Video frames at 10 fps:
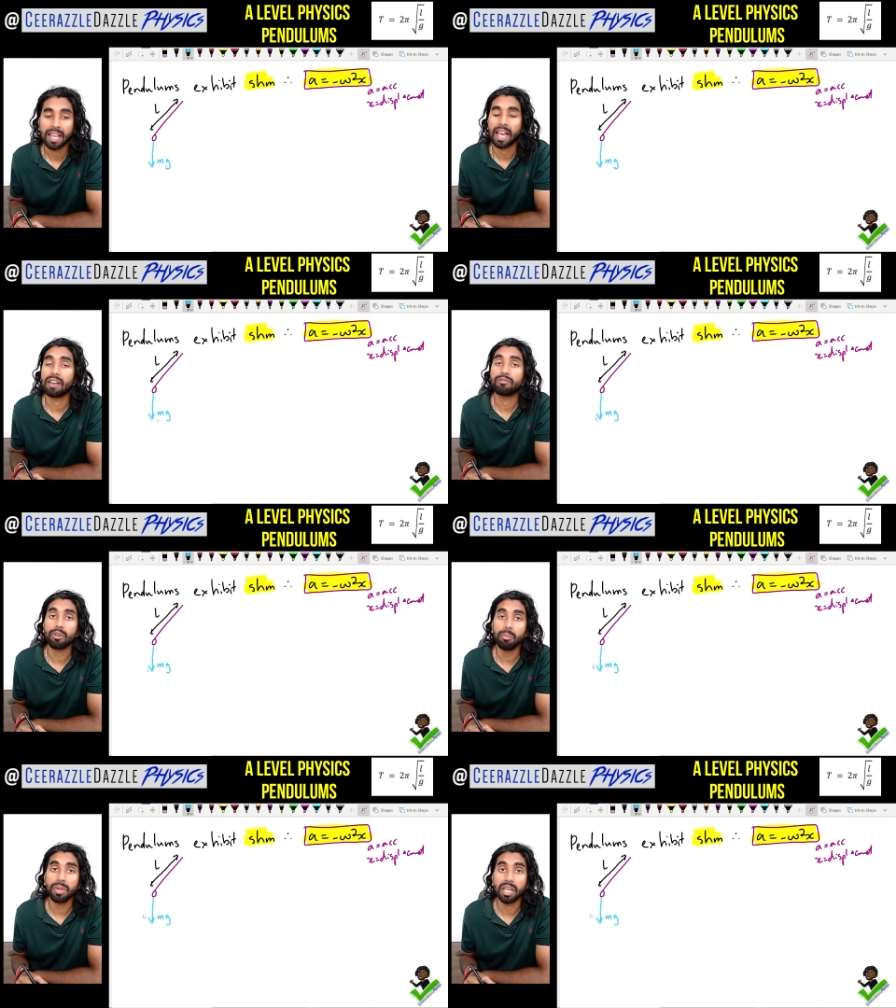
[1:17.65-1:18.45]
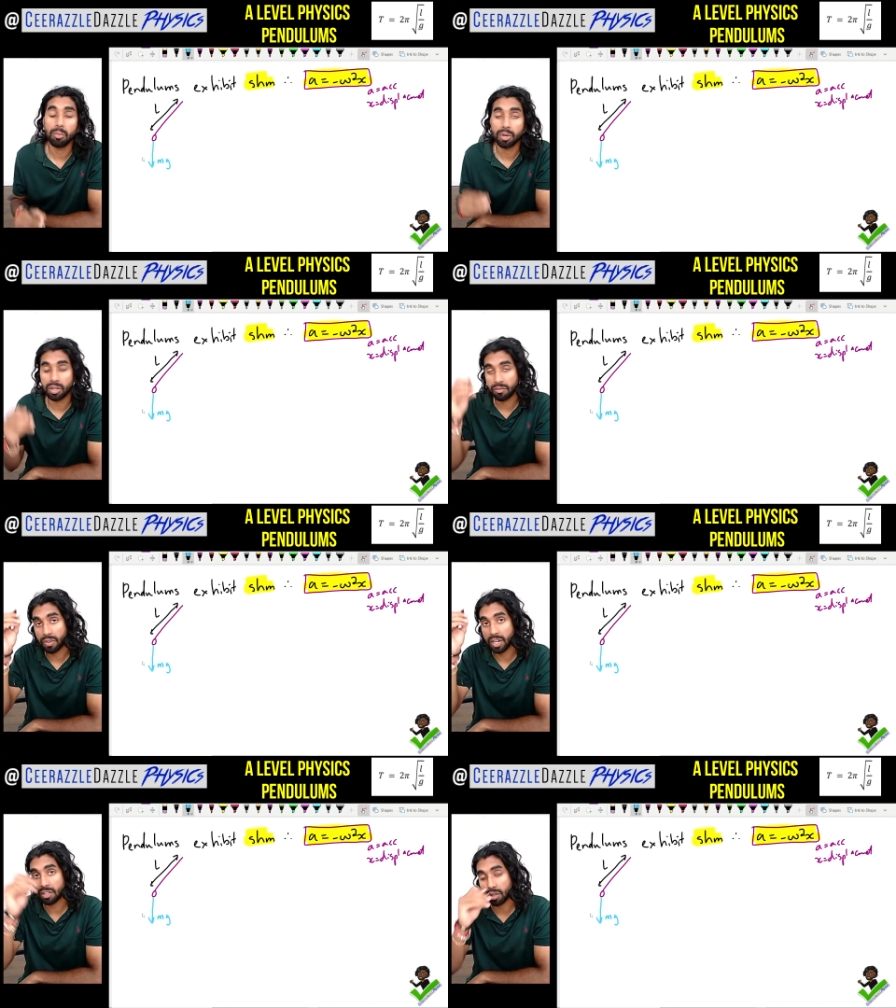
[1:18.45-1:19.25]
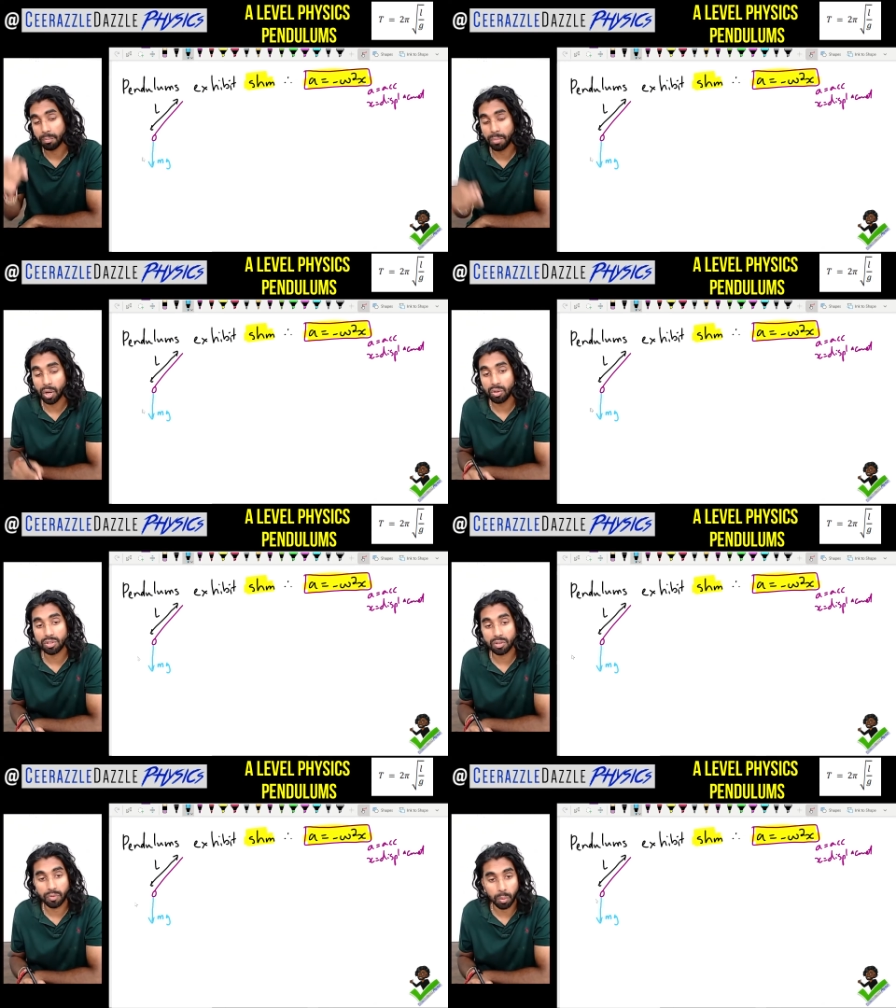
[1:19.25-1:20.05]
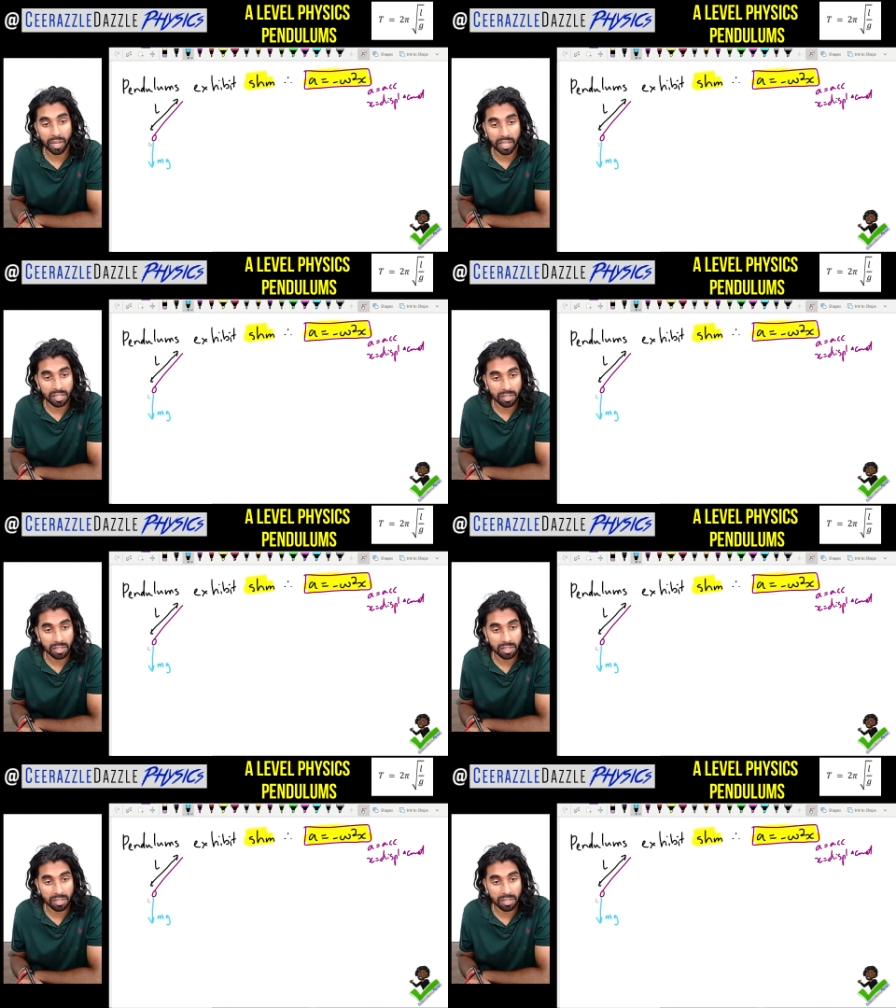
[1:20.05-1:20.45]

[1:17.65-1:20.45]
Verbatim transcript: And from here, we're going to find components of the weight.